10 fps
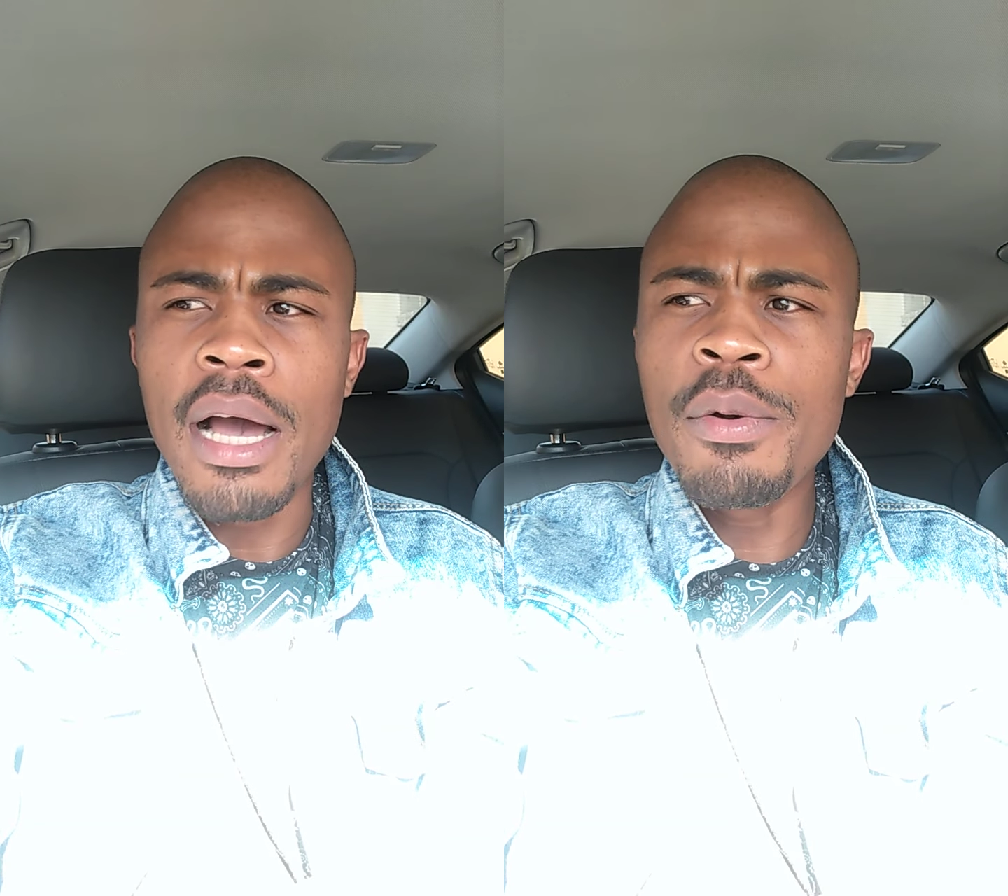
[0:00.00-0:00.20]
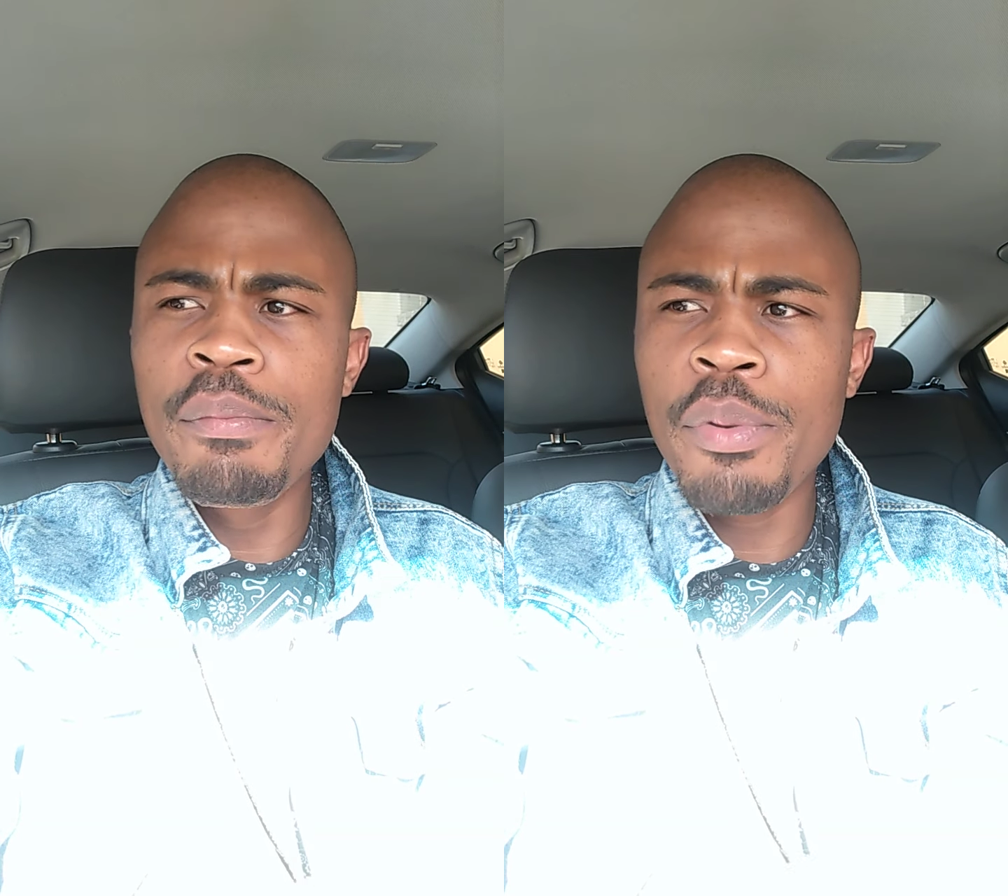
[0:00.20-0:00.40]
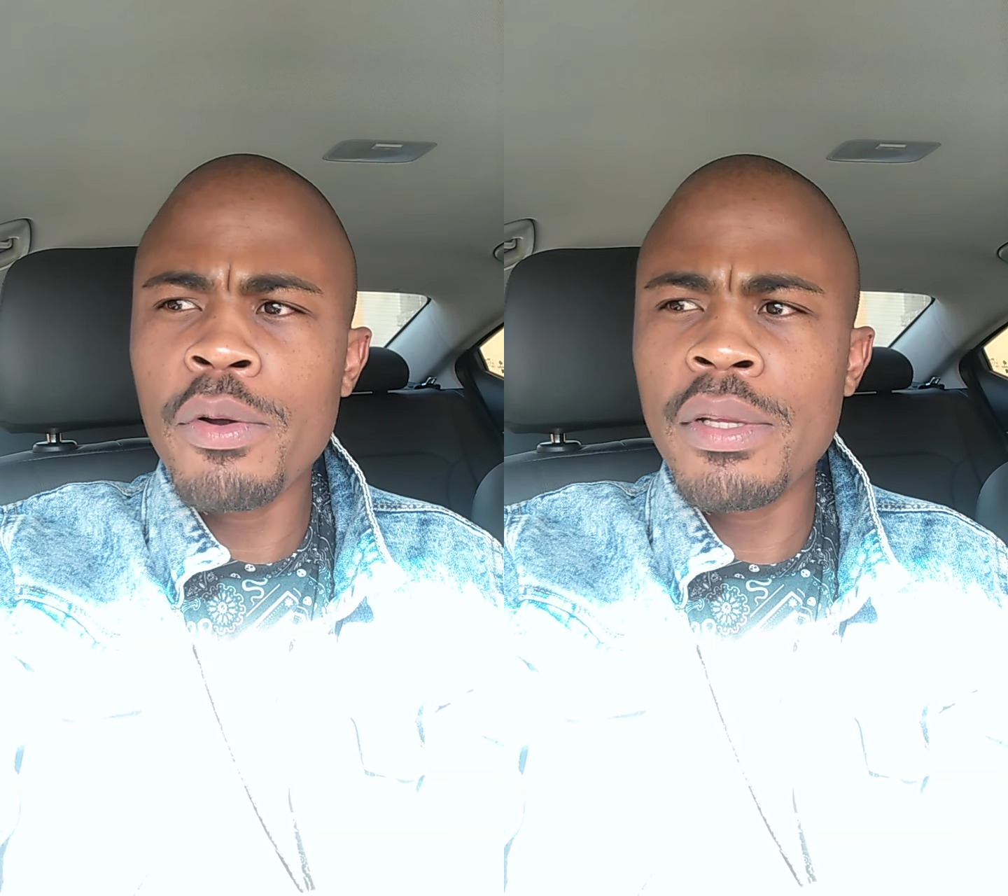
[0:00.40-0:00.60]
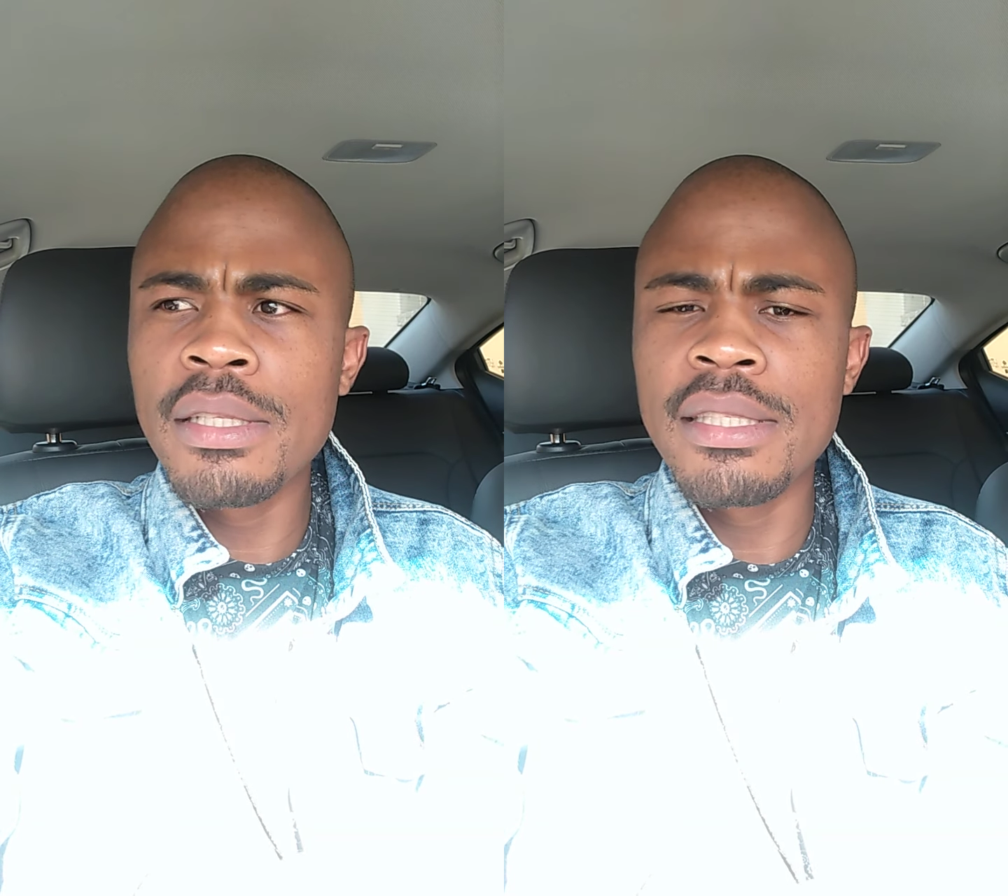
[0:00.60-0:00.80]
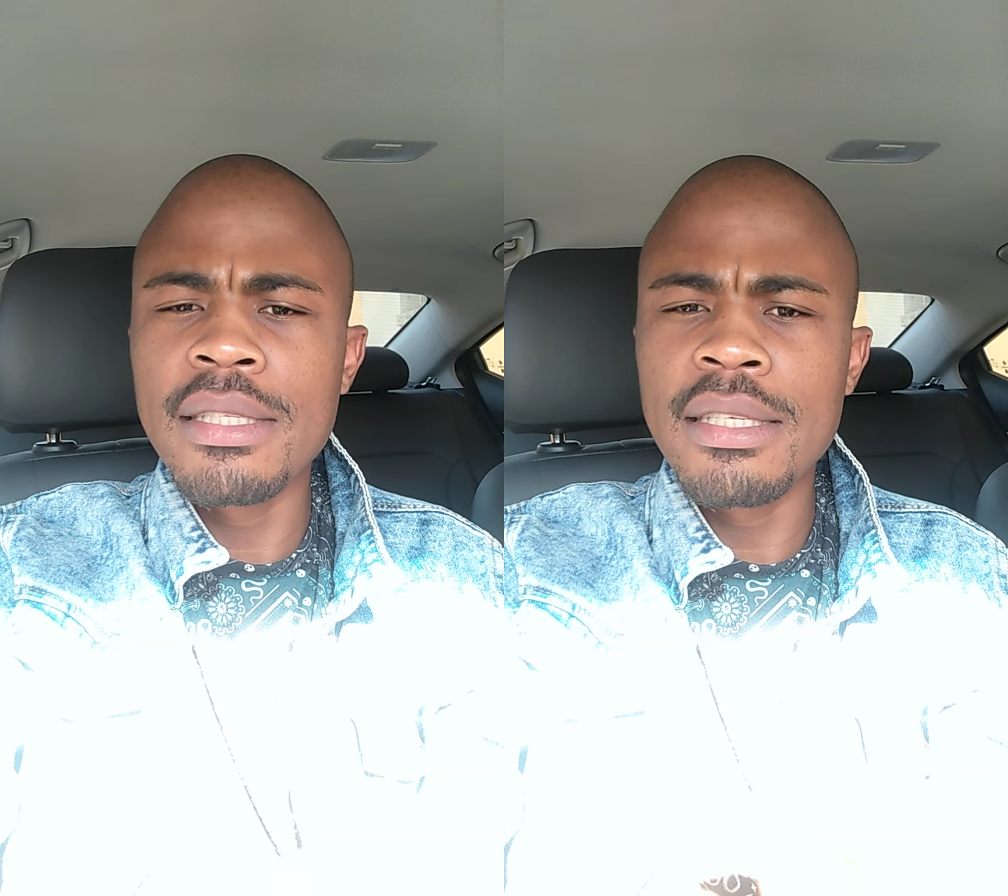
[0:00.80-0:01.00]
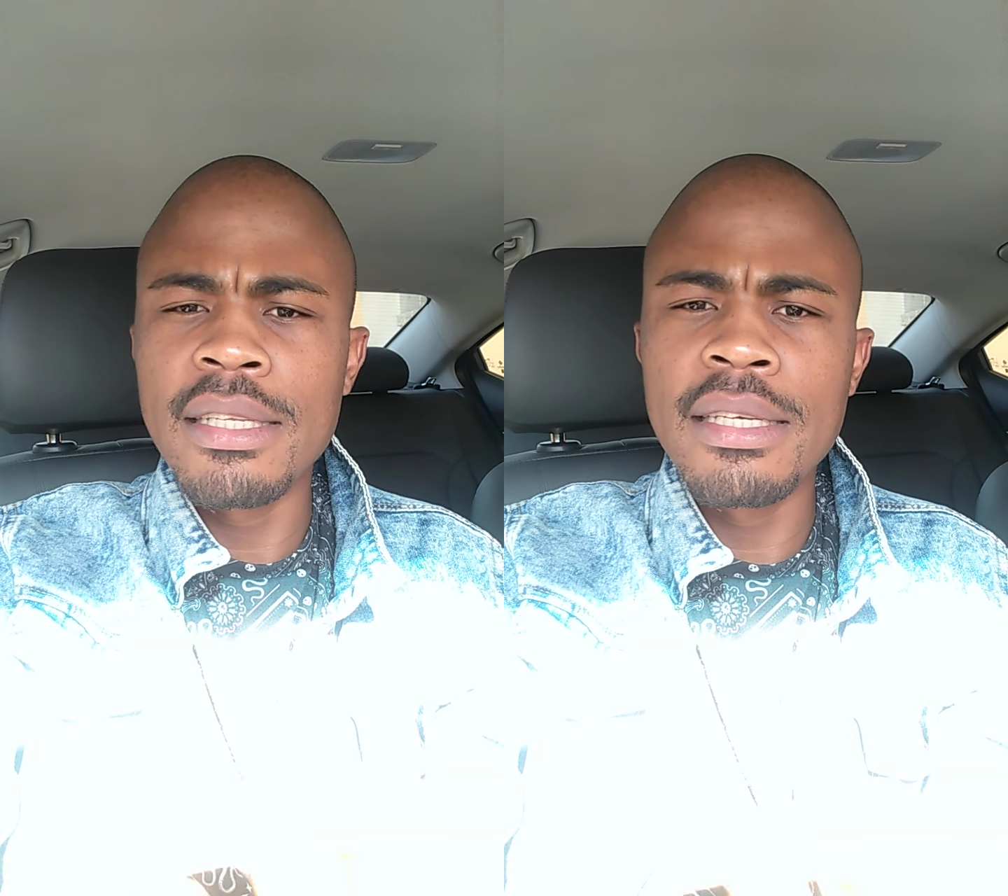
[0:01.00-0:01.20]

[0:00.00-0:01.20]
How important it